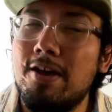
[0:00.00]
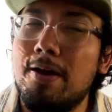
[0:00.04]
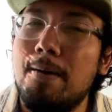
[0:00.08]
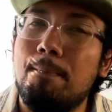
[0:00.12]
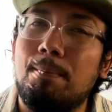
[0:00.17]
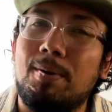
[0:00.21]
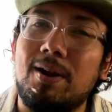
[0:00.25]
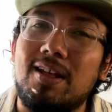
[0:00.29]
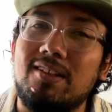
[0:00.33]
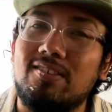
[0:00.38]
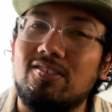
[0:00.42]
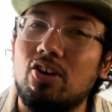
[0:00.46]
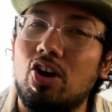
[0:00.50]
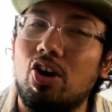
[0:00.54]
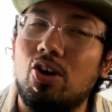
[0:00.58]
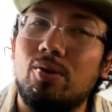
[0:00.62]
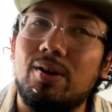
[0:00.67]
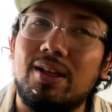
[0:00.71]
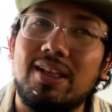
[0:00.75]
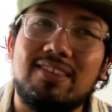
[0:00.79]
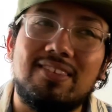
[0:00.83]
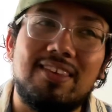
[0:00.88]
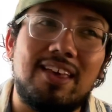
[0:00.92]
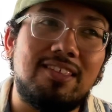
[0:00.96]
But
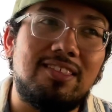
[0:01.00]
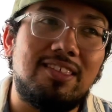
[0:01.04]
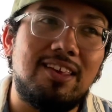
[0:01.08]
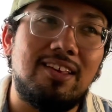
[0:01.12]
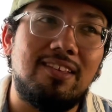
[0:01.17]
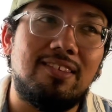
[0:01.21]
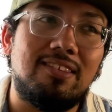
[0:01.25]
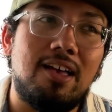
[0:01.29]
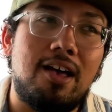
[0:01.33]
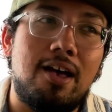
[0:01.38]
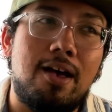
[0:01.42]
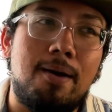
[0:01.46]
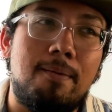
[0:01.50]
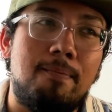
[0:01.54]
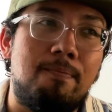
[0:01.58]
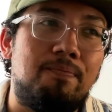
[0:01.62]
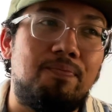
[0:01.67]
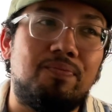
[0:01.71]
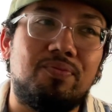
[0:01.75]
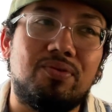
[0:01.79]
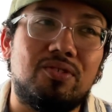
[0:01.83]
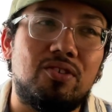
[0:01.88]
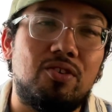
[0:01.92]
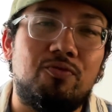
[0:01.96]
it's like these
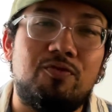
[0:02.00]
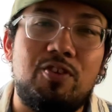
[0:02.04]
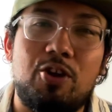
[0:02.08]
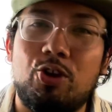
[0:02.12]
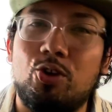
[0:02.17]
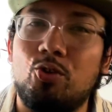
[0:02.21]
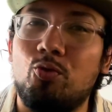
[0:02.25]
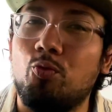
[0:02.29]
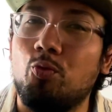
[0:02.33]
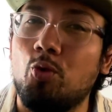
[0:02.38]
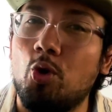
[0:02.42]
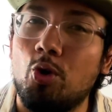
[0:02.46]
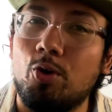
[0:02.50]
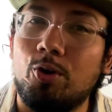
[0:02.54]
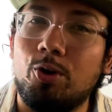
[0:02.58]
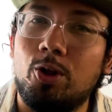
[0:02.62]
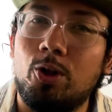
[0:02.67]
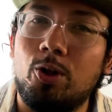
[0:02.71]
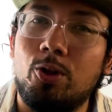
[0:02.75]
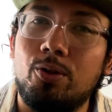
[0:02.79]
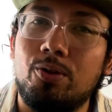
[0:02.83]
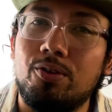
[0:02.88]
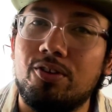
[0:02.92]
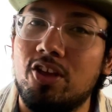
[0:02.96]
very
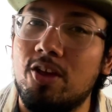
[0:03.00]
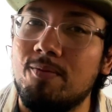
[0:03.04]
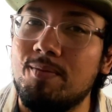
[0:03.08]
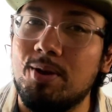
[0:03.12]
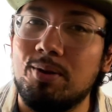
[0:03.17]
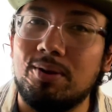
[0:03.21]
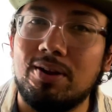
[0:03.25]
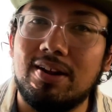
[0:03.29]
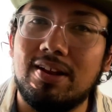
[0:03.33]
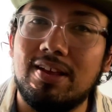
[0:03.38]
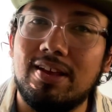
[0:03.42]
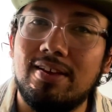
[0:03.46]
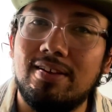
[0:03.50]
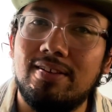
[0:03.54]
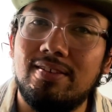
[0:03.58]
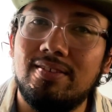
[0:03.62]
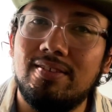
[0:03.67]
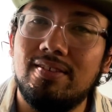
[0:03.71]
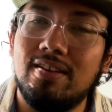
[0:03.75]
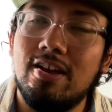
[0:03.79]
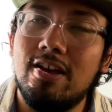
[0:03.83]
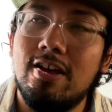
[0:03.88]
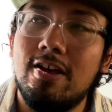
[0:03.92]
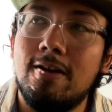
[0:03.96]
rural
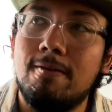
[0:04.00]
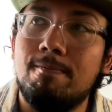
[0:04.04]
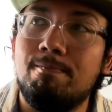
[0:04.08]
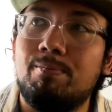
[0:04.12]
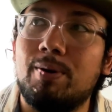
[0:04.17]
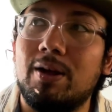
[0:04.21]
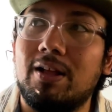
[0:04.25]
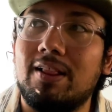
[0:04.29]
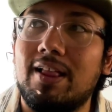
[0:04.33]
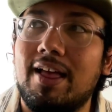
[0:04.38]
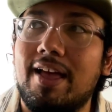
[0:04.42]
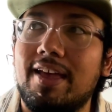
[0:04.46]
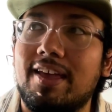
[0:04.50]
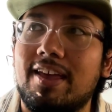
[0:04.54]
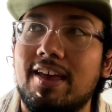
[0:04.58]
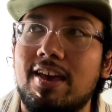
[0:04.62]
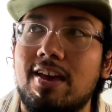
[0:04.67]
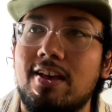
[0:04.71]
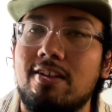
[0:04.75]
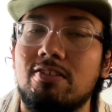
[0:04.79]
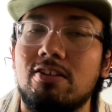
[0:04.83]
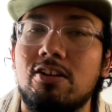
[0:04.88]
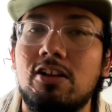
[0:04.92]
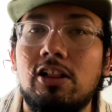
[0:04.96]
communities. But, like,
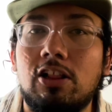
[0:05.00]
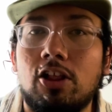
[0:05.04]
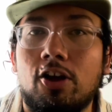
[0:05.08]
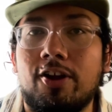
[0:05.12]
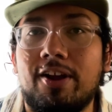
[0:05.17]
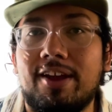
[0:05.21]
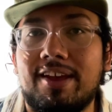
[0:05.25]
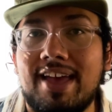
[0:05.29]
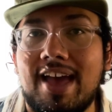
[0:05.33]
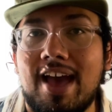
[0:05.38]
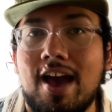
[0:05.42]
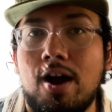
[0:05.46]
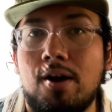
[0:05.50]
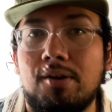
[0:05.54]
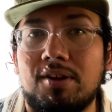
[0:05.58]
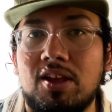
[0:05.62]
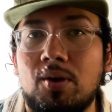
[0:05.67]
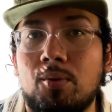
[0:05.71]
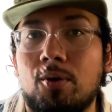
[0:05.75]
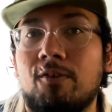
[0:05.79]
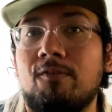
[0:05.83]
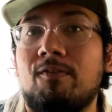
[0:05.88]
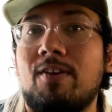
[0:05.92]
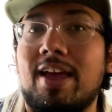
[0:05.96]
in Clark County,
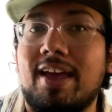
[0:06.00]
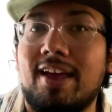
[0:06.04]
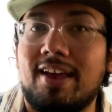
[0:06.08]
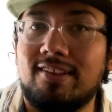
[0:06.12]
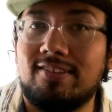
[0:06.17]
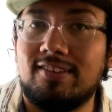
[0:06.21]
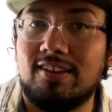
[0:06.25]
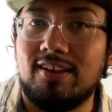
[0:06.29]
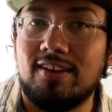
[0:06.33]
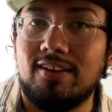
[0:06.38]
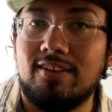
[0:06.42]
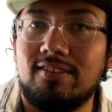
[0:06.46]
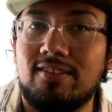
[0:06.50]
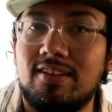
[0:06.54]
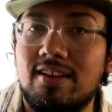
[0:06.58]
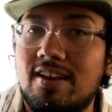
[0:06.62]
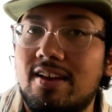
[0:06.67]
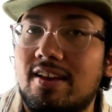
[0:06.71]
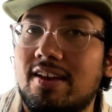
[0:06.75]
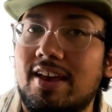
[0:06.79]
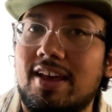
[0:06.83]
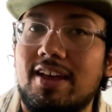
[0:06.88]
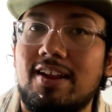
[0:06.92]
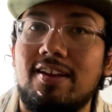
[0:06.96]
where Vegas is,
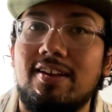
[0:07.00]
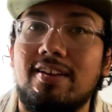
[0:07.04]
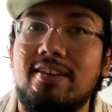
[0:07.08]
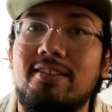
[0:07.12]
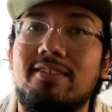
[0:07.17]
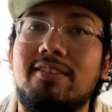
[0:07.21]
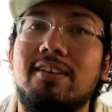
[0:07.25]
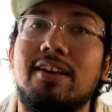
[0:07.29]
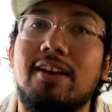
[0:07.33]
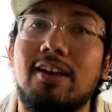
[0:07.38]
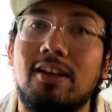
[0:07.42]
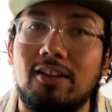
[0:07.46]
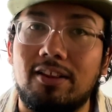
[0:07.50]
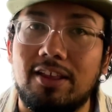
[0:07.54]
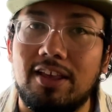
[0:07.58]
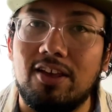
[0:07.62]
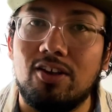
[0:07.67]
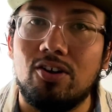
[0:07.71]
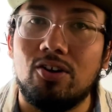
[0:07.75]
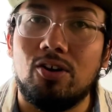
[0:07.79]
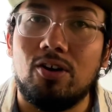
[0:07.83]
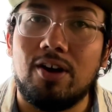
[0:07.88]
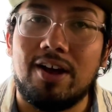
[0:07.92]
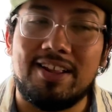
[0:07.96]
it is
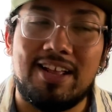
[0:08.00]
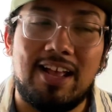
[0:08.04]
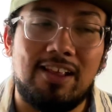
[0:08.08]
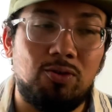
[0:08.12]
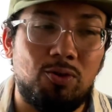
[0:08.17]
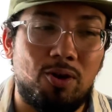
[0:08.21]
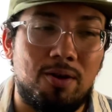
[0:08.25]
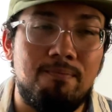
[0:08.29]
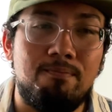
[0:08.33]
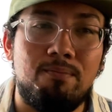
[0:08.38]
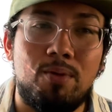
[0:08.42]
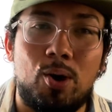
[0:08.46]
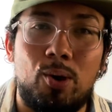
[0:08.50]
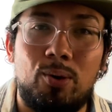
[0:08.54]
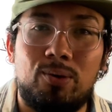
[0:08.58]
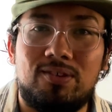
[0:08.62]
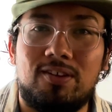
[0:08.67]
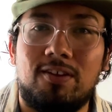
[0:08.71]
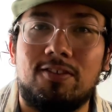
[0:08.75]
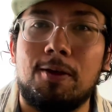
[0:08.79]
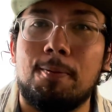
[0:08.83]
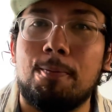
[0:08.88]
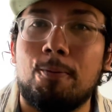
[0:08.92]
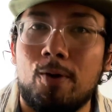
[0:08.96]
illegal. And that's where most
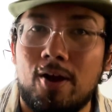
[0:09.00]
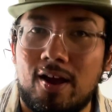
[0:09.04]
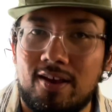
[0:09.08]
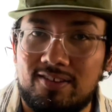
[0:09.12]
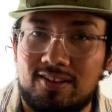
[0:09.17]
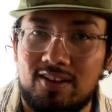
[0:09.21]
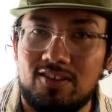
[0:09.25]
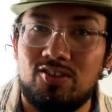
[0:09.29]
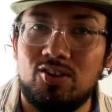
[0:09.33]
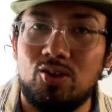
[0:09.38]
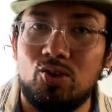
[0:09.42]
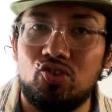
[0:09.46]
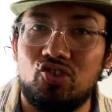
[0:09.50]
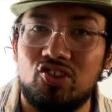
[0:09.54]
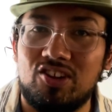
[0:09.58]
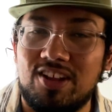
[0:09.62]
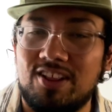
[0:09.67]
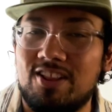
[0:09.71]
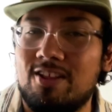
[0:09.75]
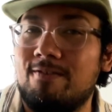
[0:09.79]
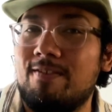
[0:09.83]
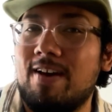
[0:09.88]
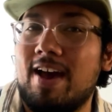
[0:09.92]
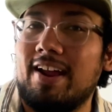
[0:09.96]
of the prostitution in
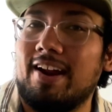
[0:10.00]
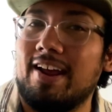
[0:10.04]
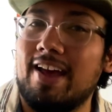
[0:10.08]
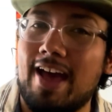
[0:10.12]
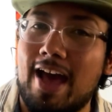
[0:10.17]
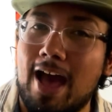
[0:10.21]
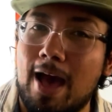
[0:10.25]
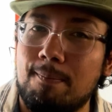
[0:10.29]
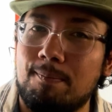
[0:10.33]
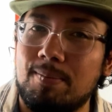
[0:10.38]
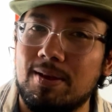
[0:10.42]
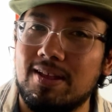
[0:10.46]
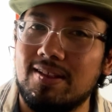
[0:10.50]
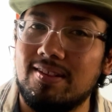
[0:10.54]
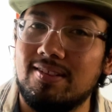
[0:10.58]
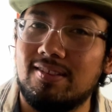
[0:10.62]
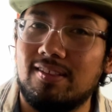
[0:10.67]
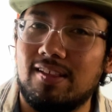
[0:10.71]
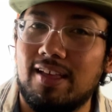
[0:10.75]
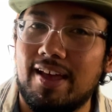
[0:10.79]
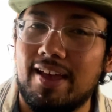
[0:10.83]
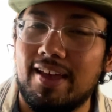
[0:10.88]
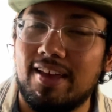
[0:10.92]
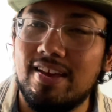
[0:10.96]
Nevada happens.
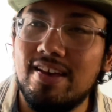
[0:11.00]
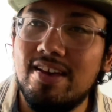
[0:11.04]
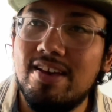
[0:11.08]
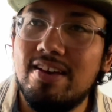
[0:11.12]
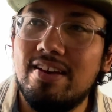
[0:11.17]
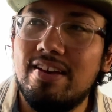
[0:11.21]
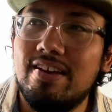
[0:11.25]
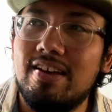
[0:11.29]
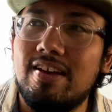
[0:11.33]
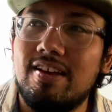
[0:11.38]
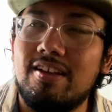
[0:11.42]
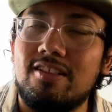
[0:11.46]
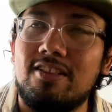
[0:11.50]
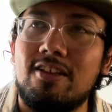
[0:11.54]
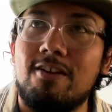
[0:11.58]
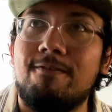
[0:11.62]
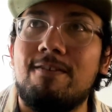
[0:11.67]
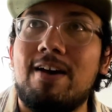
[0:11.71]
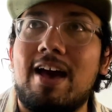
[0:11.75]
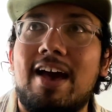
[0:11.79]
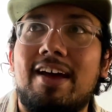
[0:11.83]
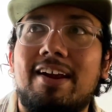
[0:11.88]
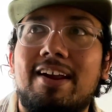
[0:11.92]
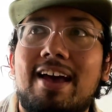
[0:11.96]
Like,
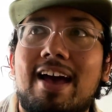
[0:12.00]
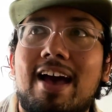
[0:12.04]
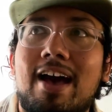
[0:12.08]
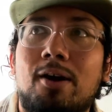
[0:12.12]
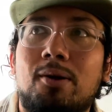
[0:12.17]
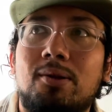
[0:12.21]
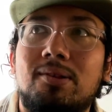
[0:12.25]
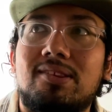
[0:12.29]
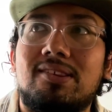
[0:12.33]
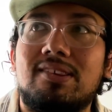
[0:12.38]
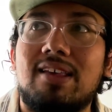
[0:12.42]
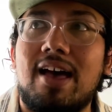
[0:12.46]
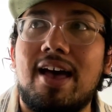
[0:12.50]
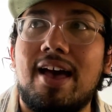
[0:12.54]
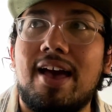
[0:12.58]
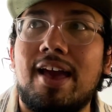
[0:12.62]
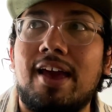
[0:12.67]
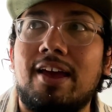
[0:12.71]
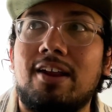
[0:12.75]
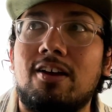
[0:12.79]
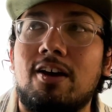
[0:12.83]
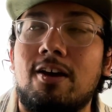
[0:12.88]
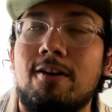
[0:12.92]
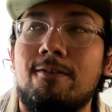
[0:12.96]
Nevada
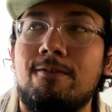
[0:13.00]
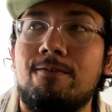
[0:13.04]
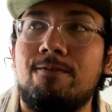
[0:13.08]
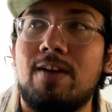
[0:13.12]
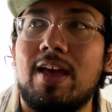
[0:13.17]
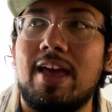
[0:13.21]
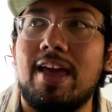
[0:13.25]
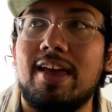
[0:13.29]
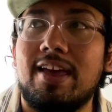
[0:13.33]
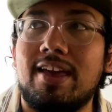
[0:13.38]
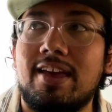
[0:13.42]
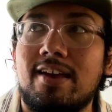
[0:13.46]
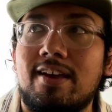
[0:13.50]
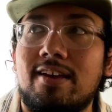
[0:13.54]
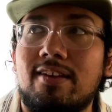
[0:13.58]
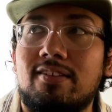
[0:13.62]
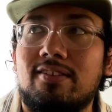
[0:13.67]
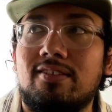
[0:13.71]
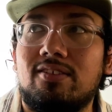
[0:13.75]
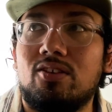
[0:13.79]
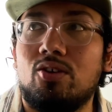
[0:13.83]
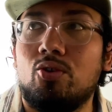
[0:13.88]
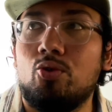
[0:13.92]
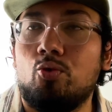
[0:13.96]
outside of
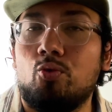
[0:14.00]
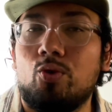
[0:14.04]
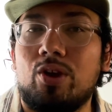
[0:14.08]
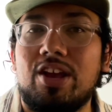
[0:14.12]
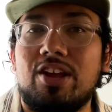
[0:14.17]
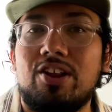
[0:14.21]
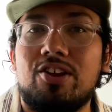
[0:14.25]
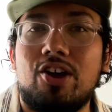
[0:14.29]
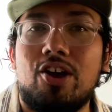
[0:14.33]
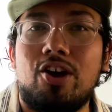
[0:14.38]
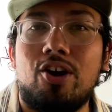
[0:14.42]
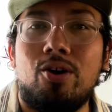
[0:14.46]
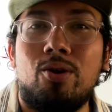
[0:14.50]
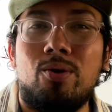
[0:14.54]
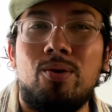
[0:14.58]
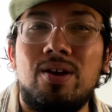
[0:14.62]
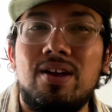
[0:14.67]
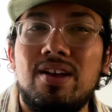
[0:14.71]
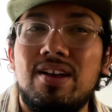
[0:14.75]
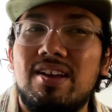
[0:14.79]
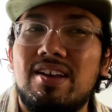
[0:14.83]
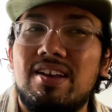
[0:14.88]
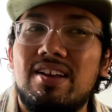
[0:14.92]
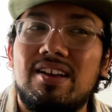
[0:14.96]
Vegas, Reno.
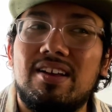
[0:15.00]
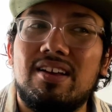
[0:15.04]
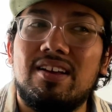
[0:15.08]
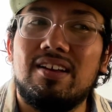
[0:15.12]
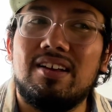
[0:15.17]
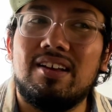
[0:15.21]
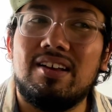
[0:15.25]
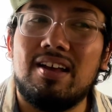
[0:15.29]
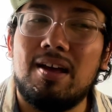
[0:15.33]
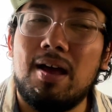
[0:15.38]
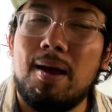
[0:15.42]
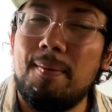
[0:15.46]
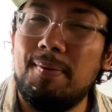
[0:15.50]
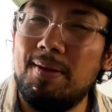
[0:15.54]
I